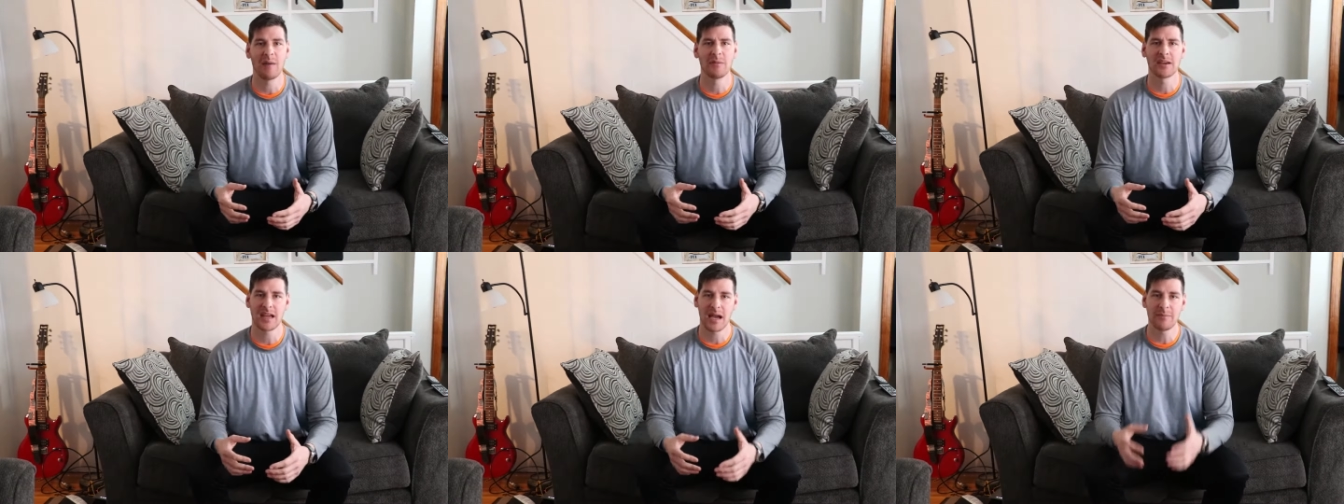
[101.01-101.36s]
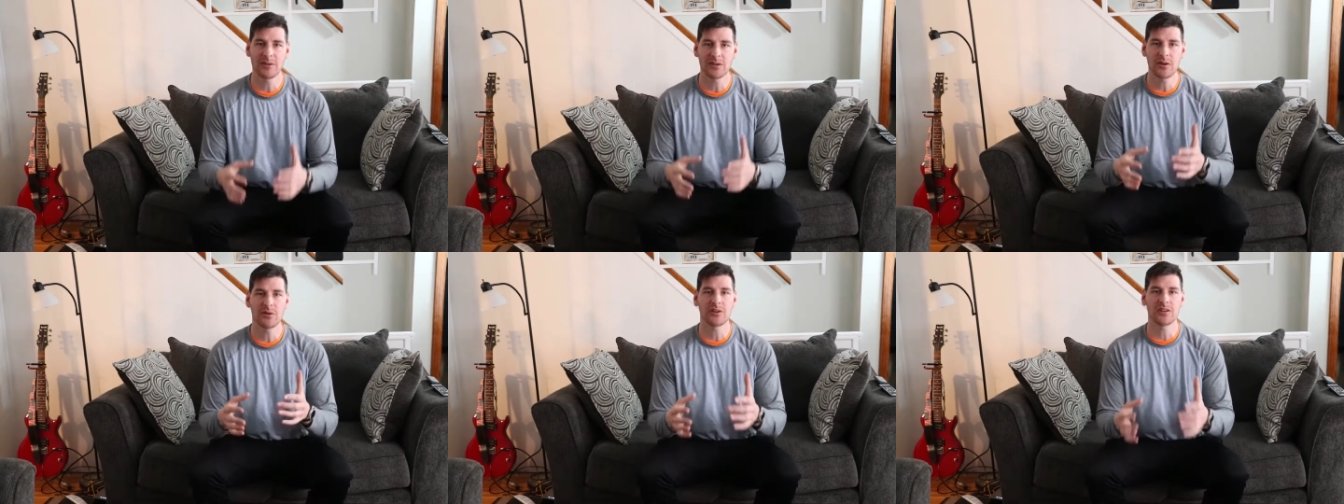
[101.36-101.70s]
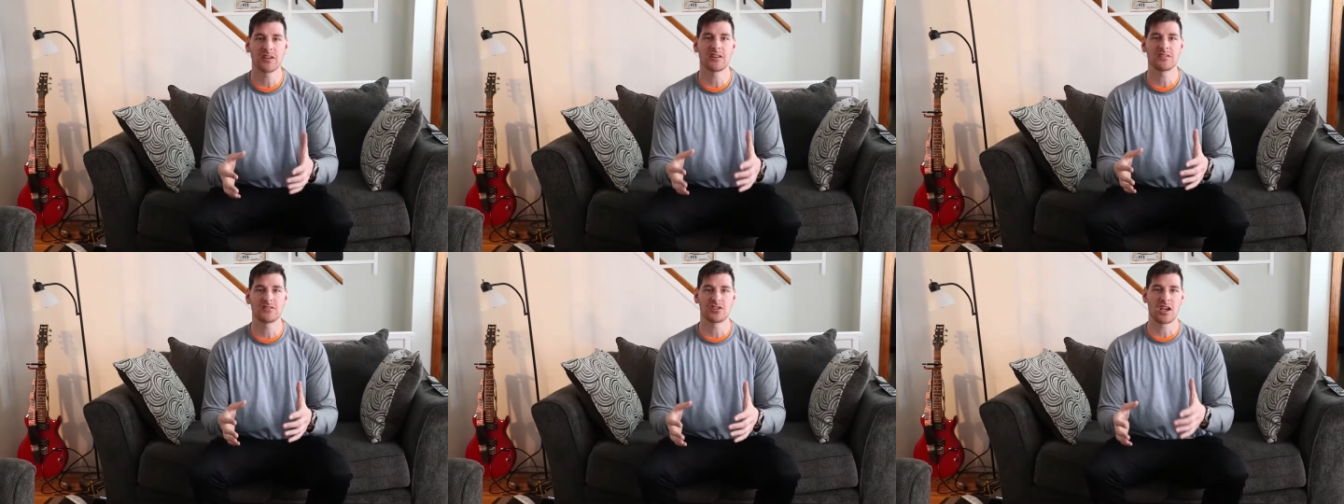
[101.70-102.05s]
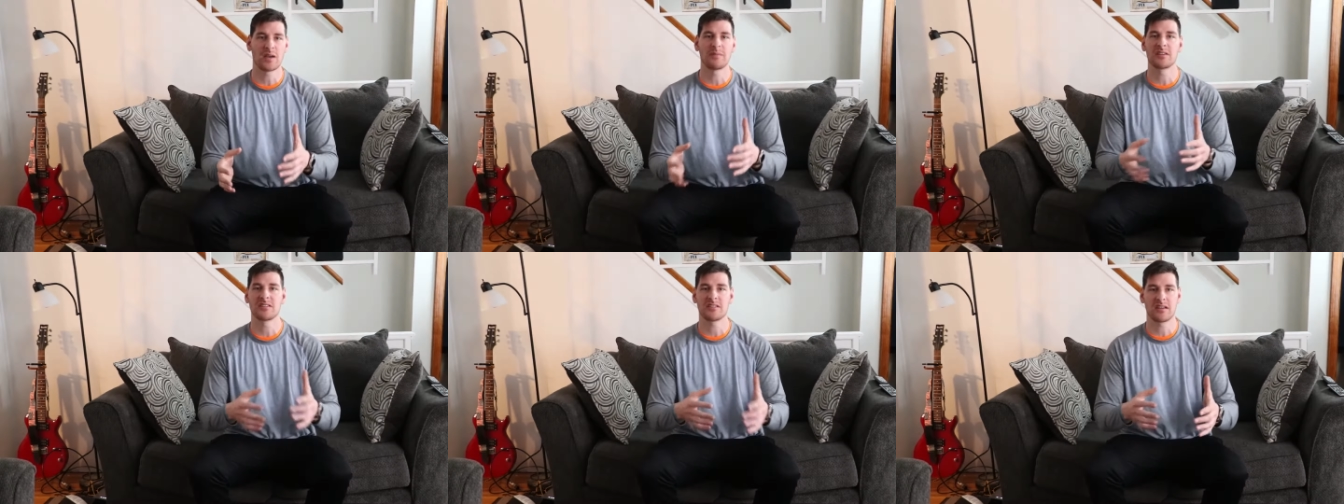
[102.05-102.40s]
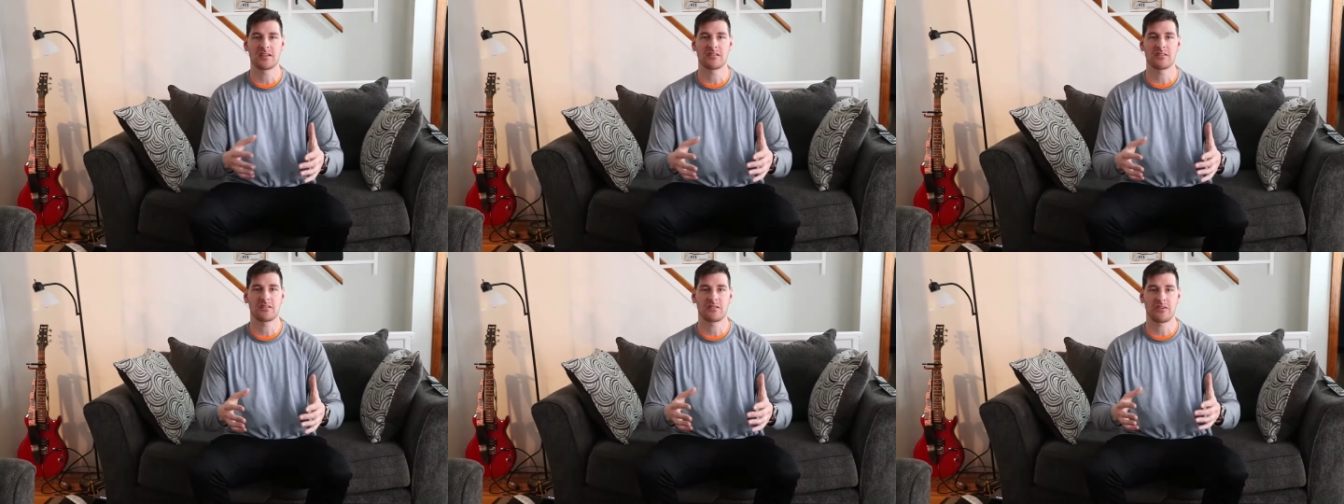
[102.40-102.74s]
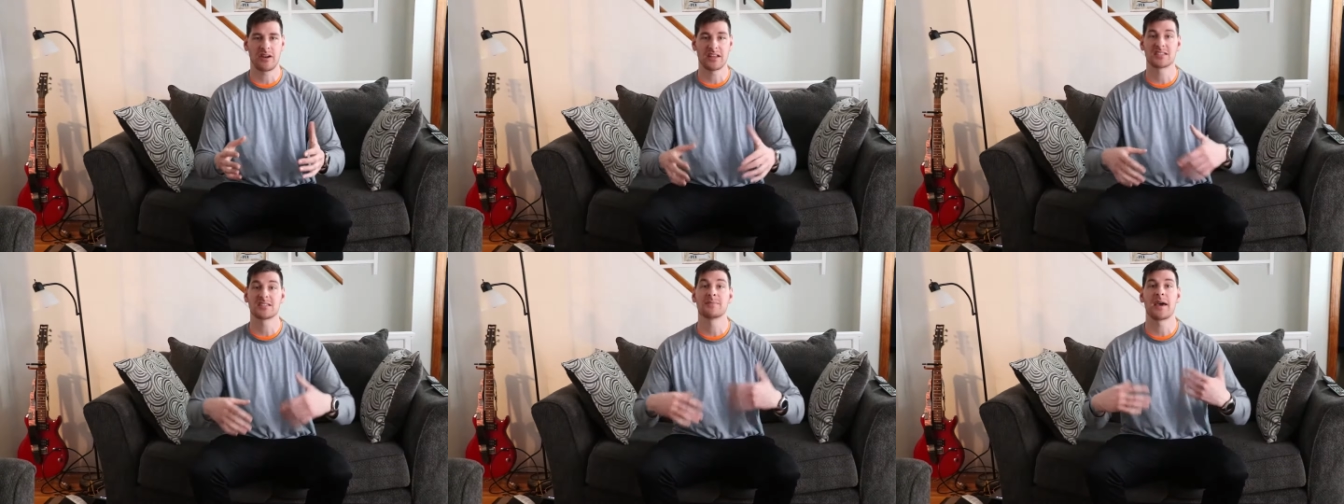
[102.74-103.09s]
like, I'm gonna go to the gym and, and,
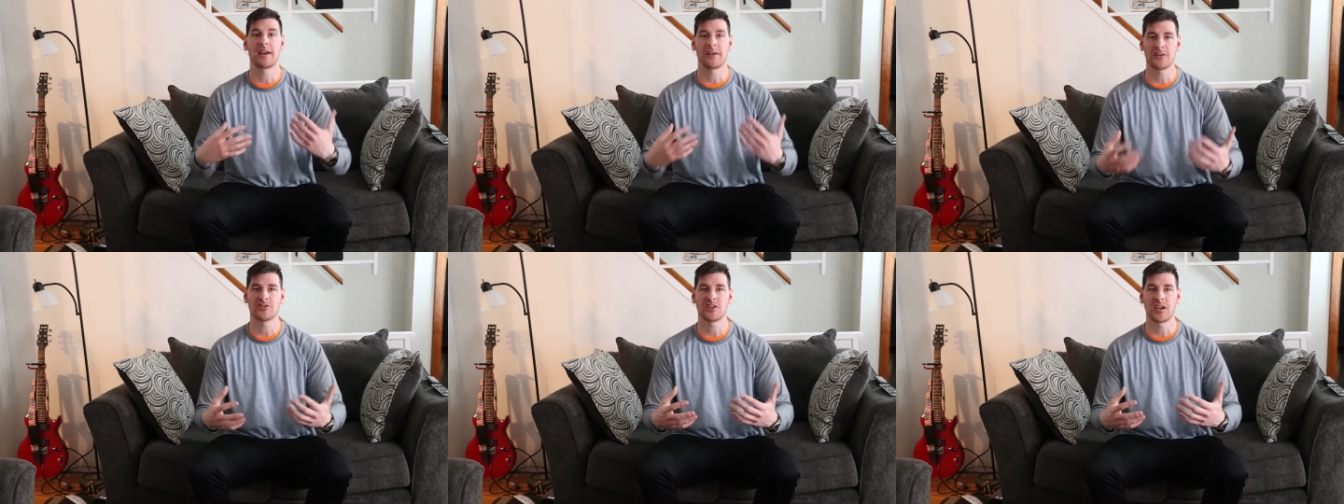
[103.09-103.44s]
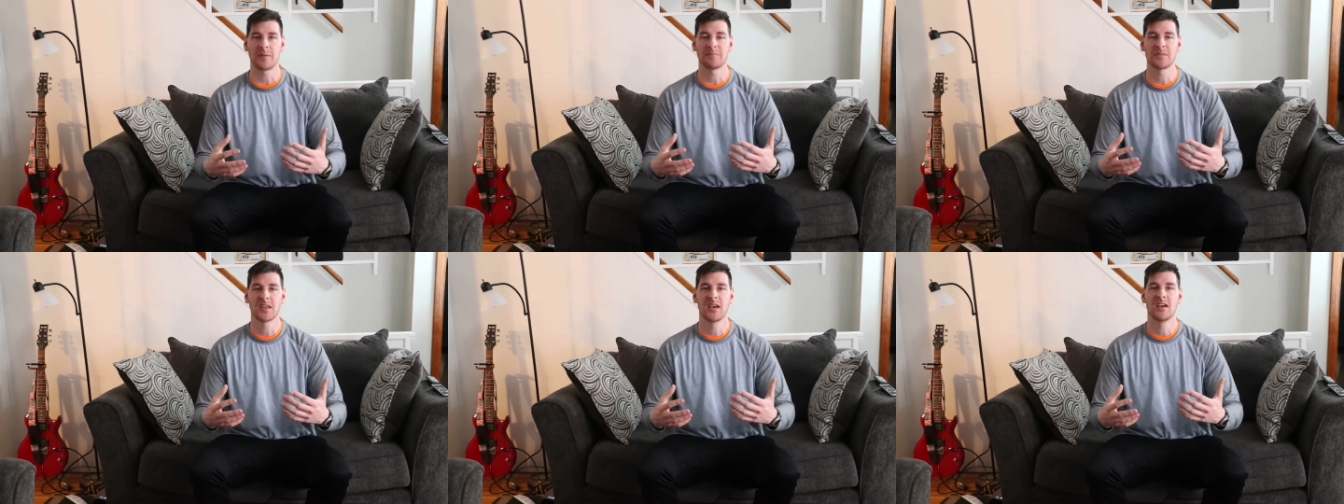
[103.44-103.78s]
create some energy.